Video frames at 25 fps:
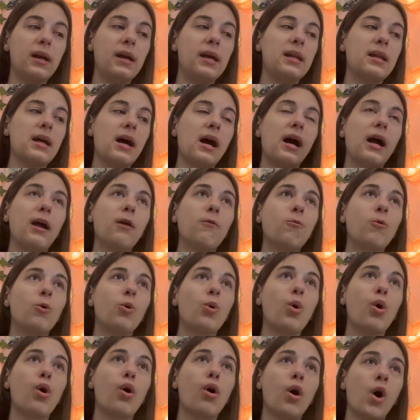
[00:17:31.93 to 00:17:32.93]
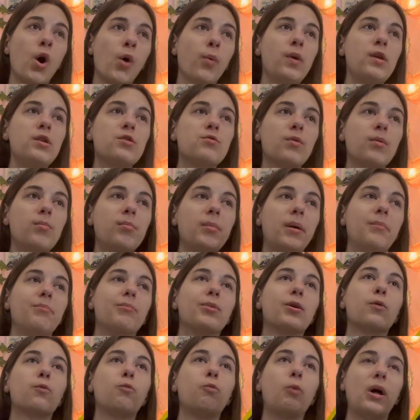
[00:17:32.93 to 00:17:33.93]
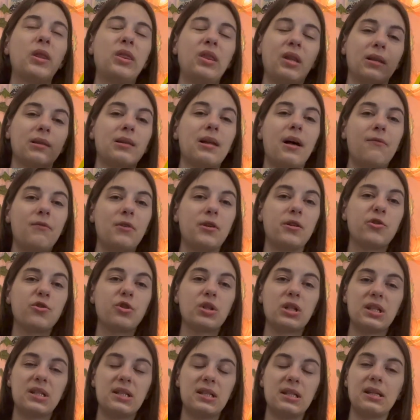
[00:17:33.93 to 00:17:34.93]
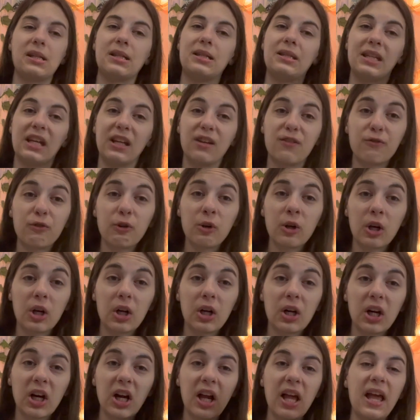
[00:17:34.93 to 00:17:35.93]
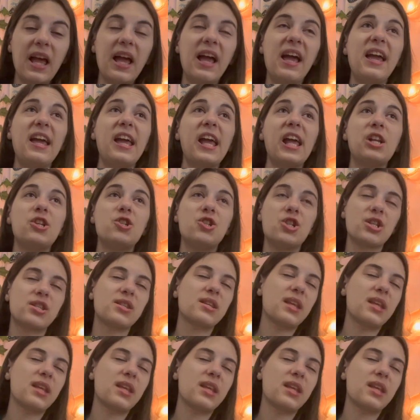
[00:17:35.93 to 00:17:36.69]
and I will always remember what the love interest did for her, and just